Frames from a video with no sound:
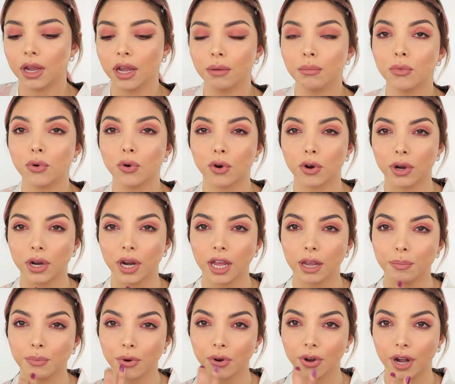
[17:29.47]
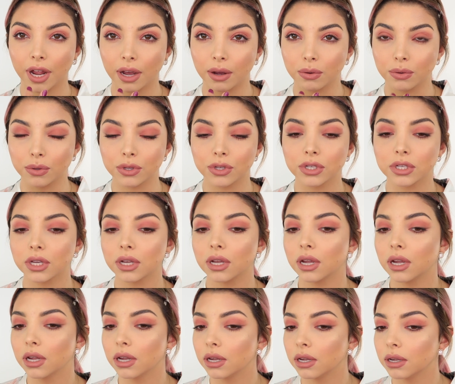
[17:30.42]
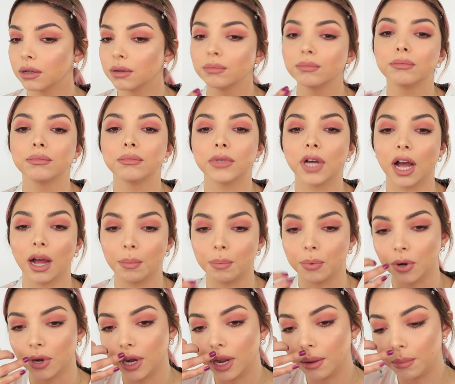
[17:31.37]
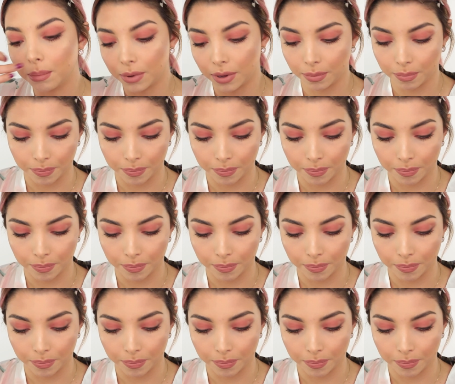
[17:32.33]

a more like pronounced upper lip.